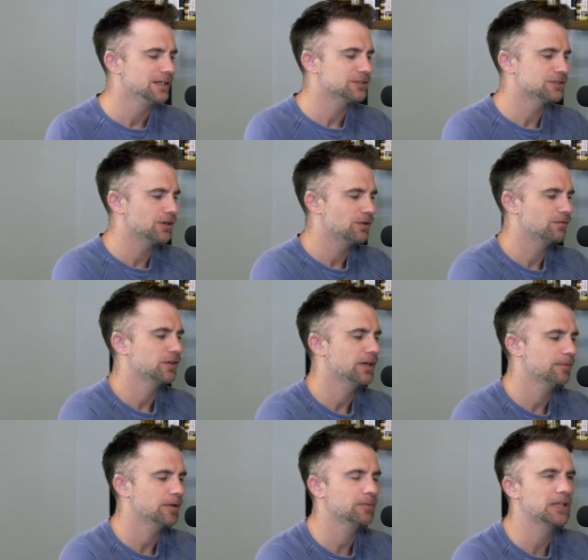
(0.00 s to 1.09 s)
So for
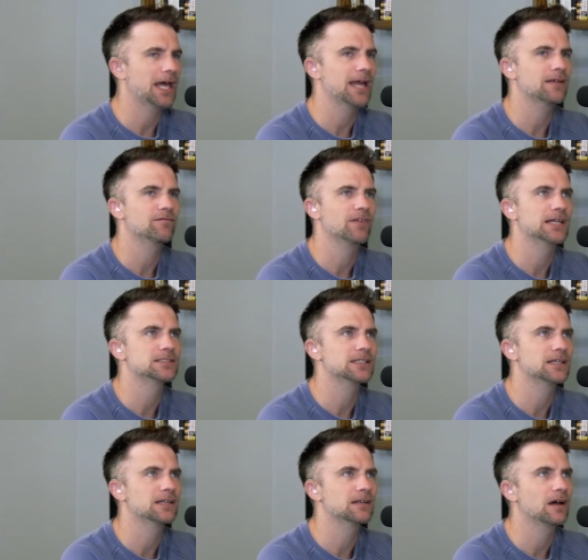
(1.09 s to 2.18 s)
him to be that
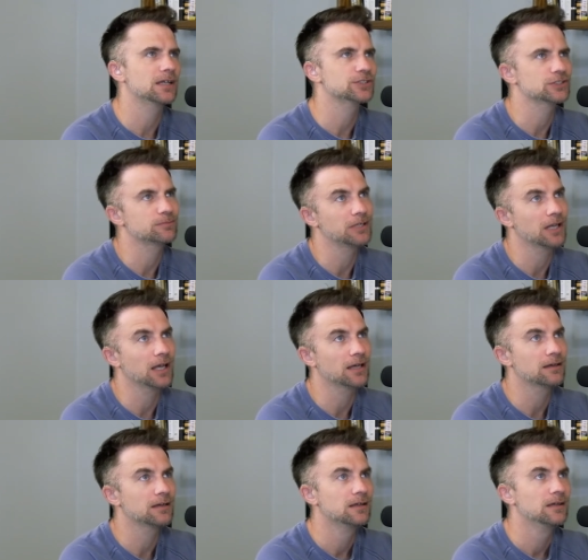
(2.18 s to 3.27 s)
invested and not just be
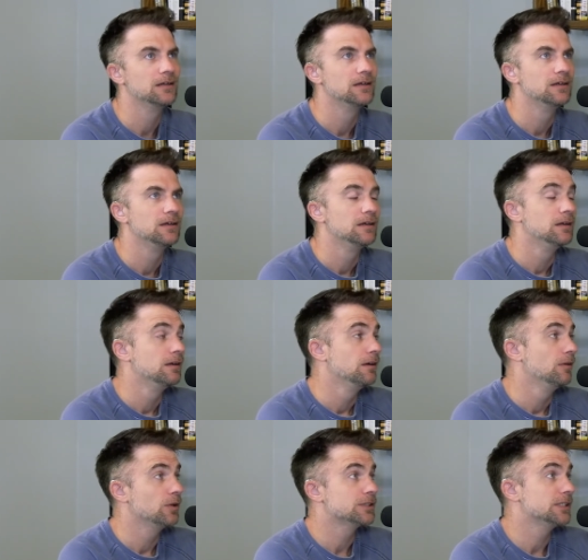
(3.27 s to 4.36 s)
like,
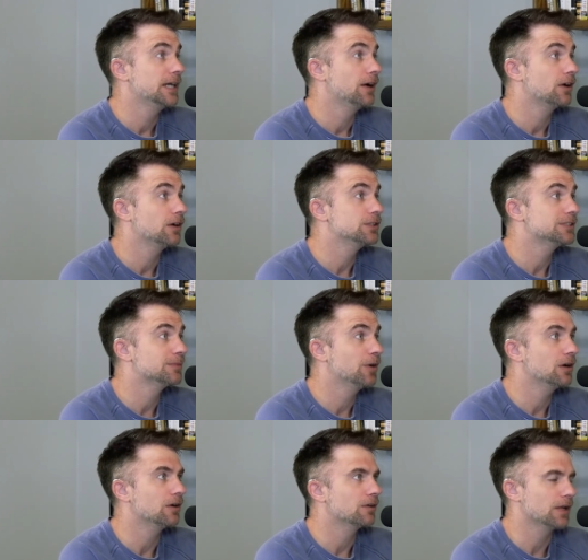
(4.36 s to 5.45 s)
we'll see how it goes tomorrow.